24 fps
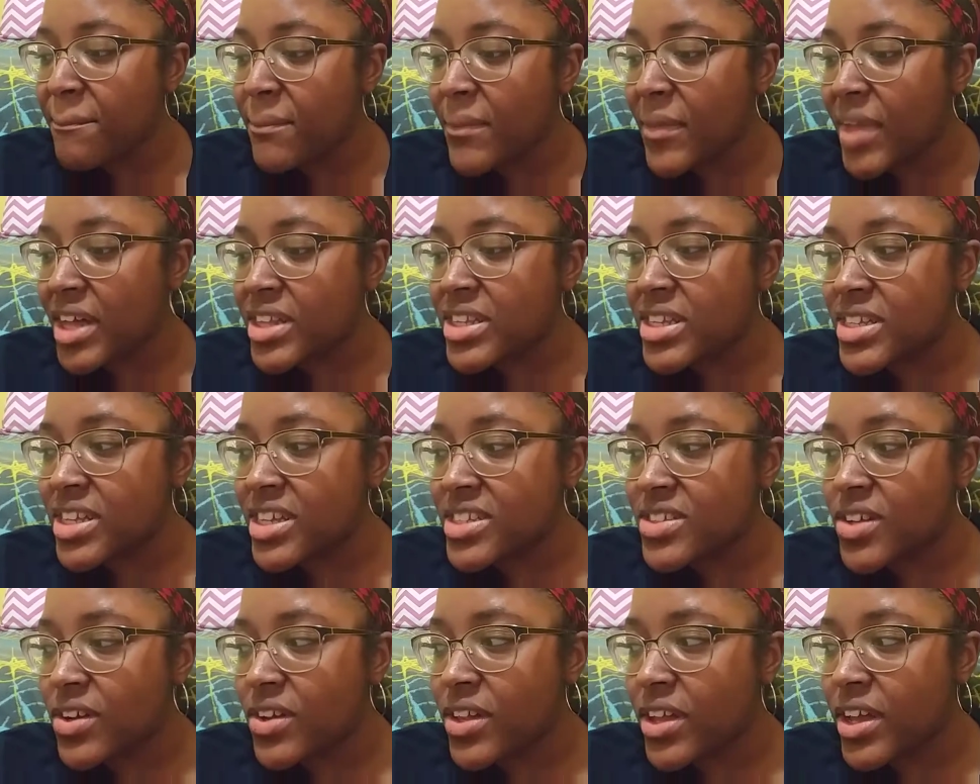I think
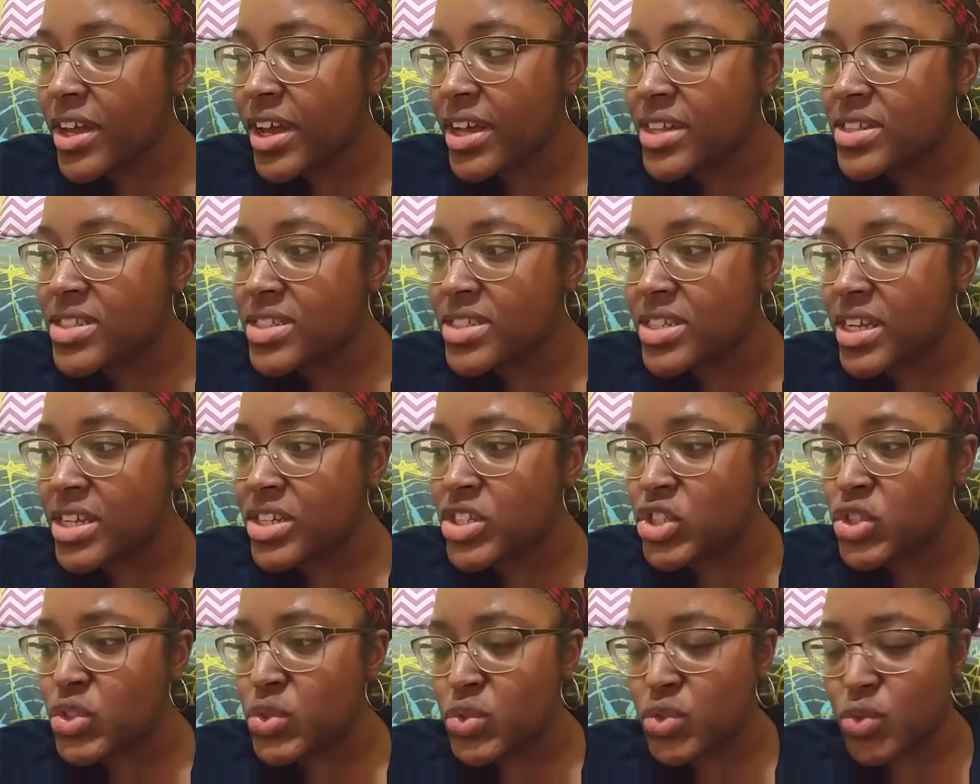that's all I had to say
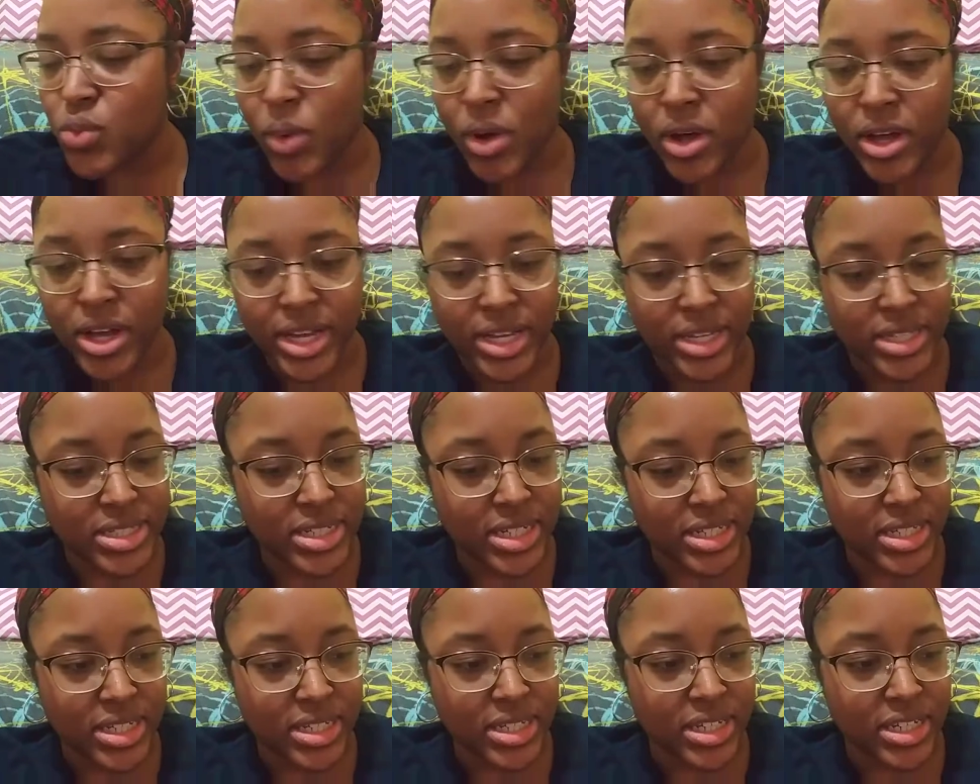news wise. I
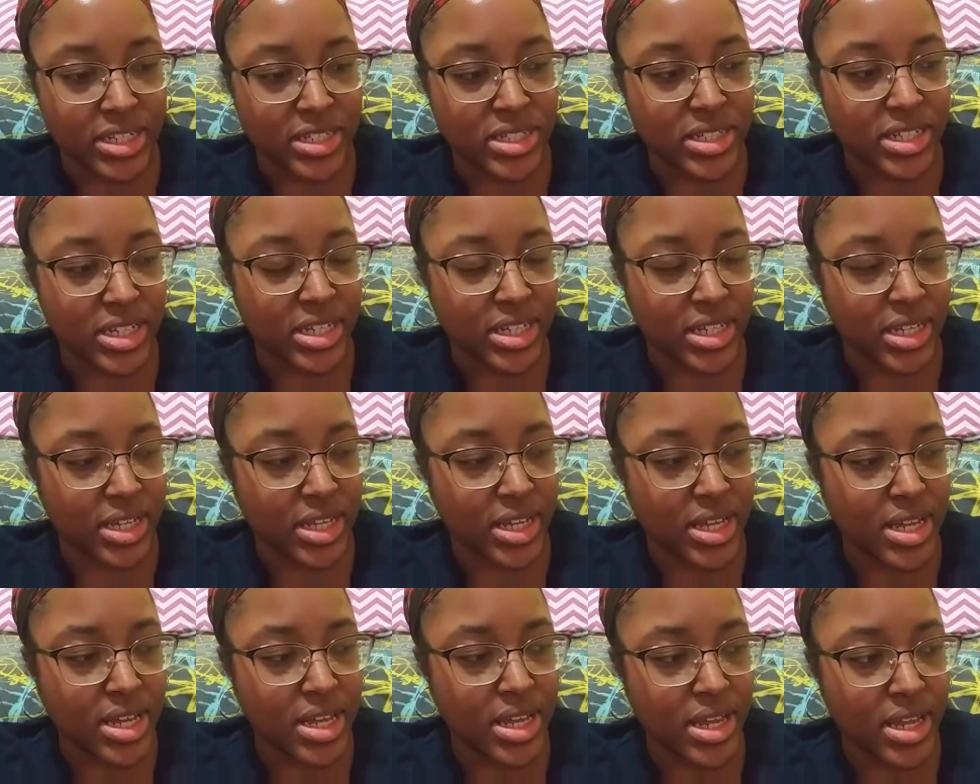think that's it.
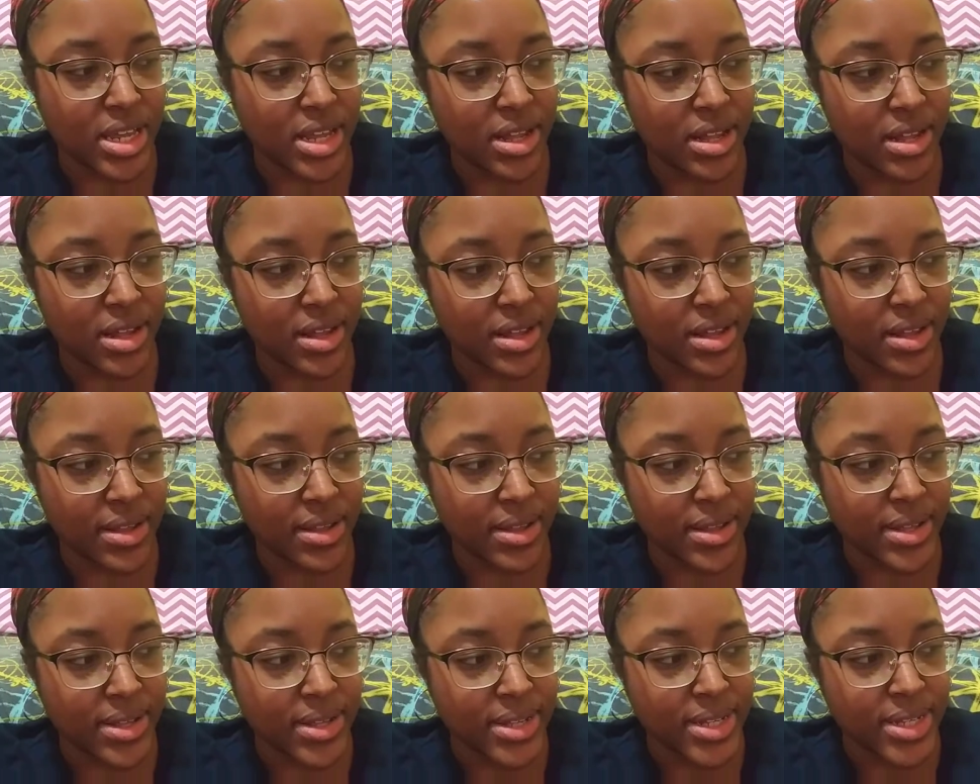
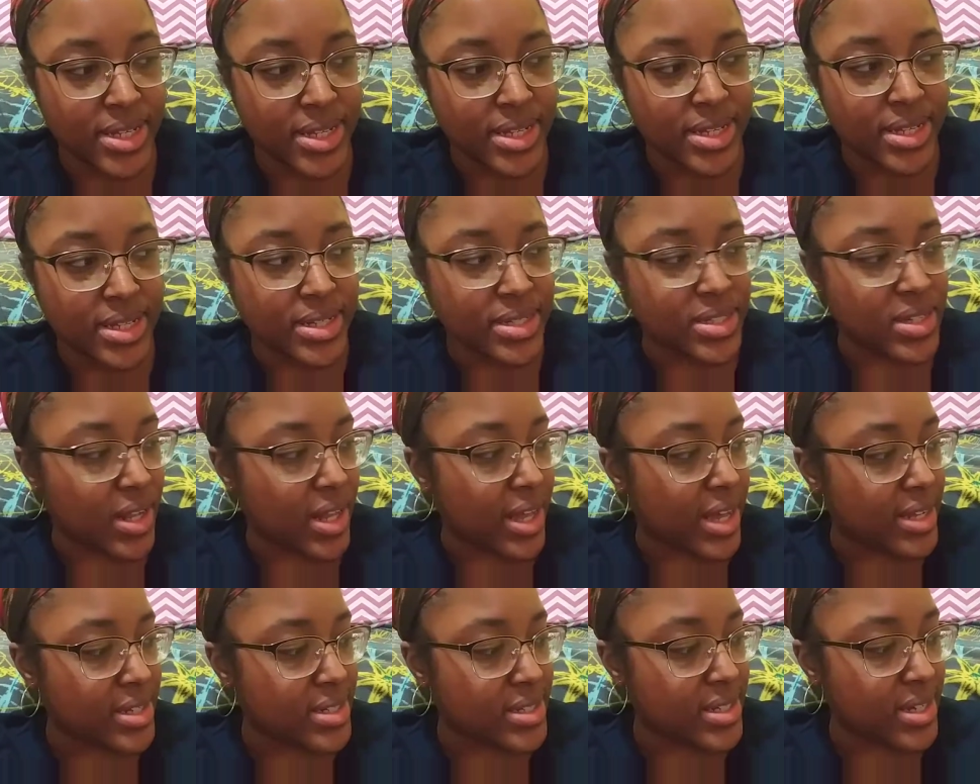That's all I
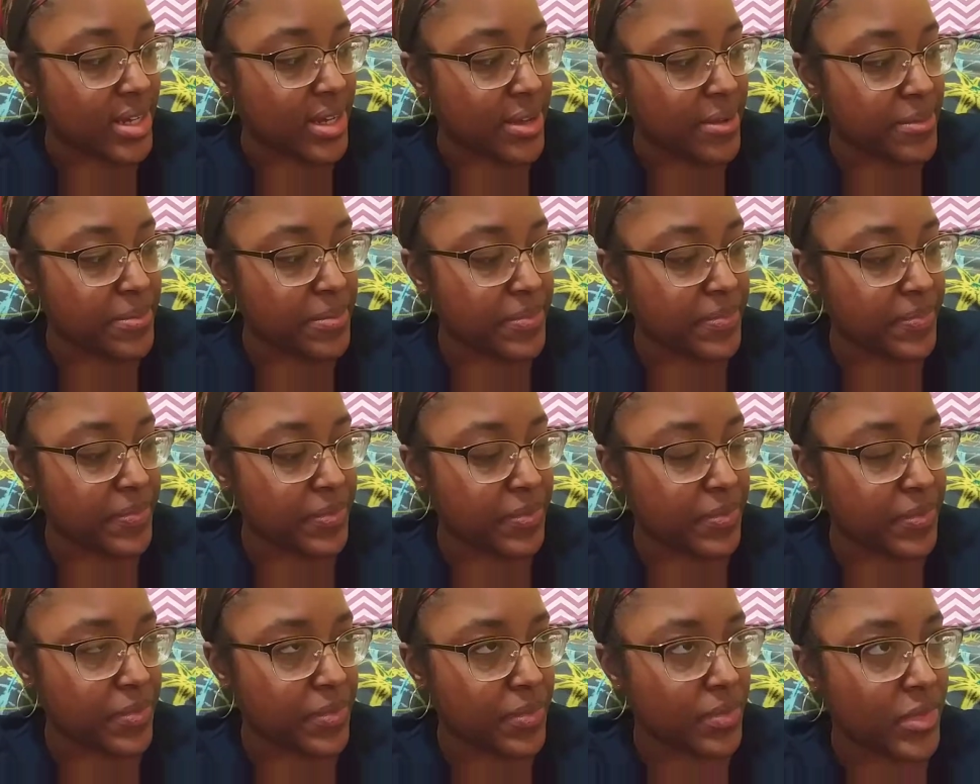had to say.
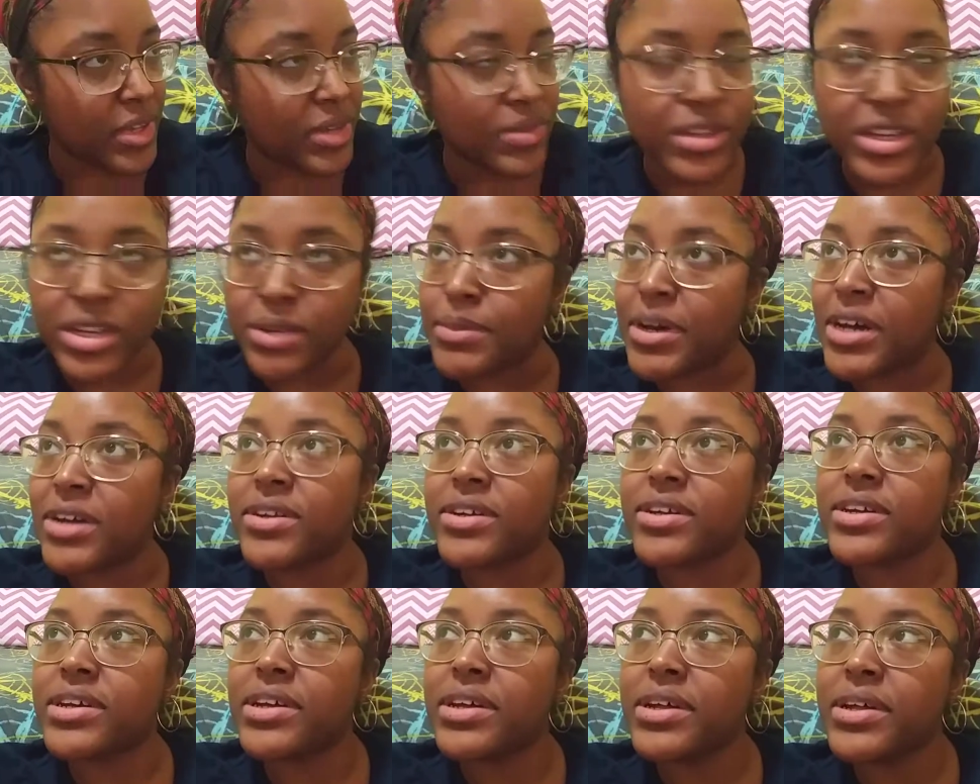Think about it.